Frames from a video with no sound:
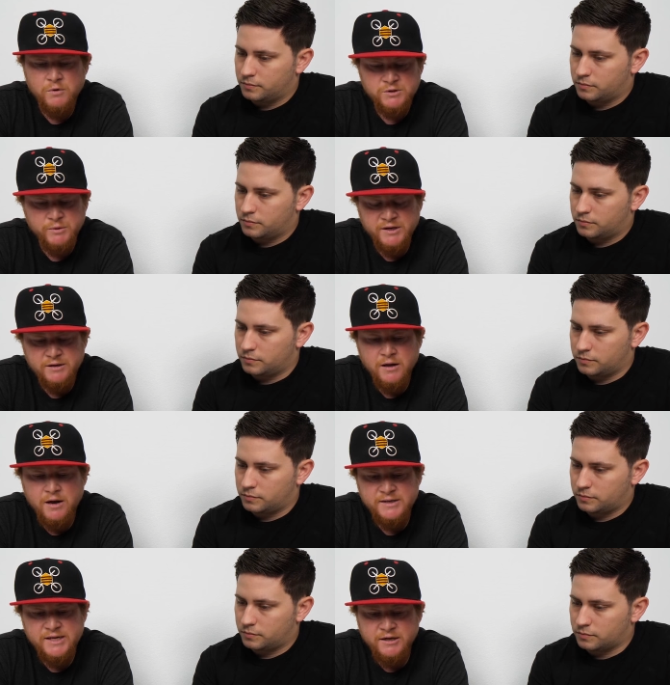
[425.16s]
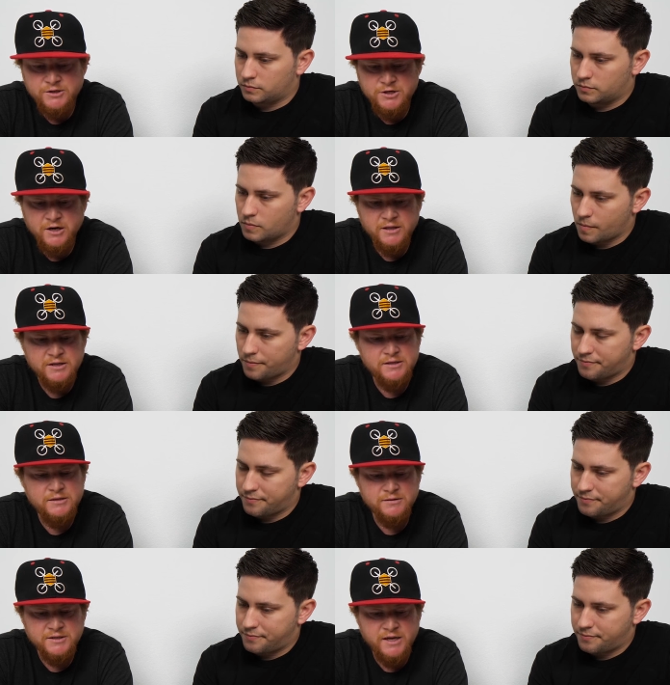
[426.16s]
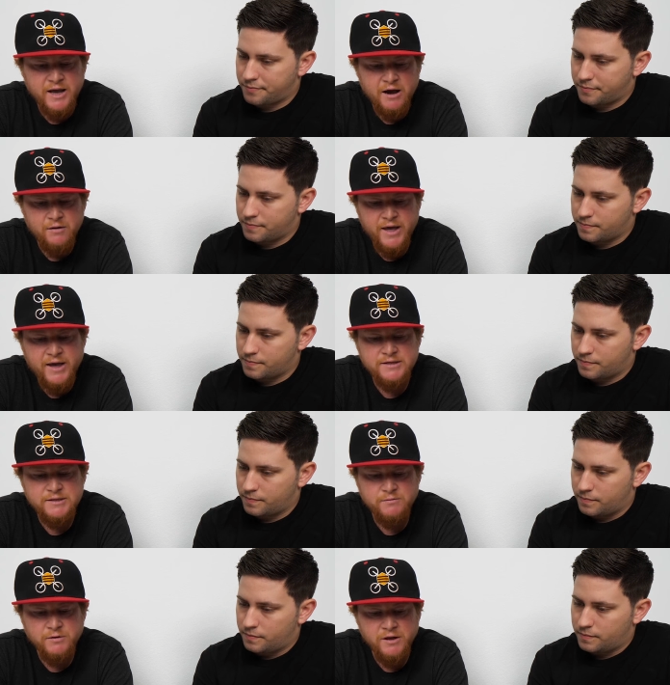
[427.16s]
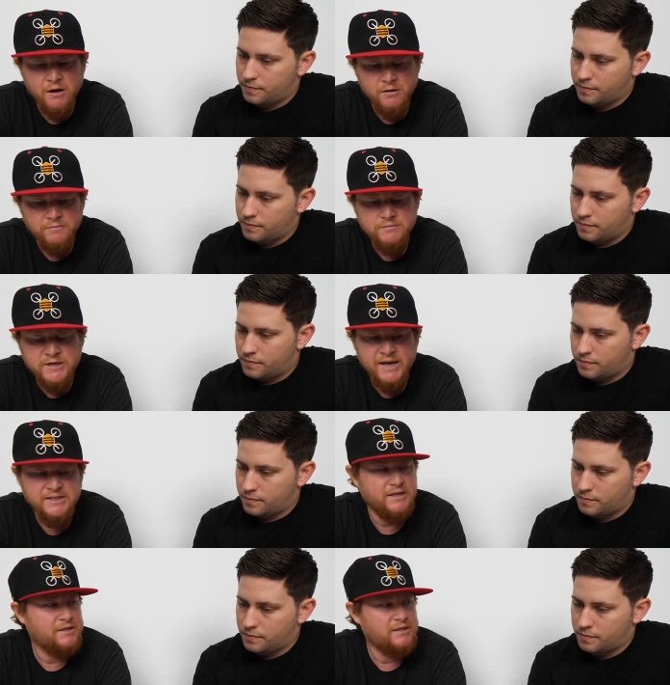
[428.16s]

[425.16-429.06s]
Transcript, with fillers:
Speaker 1: once we uh, deconstruct this, you'll see how that really all ties in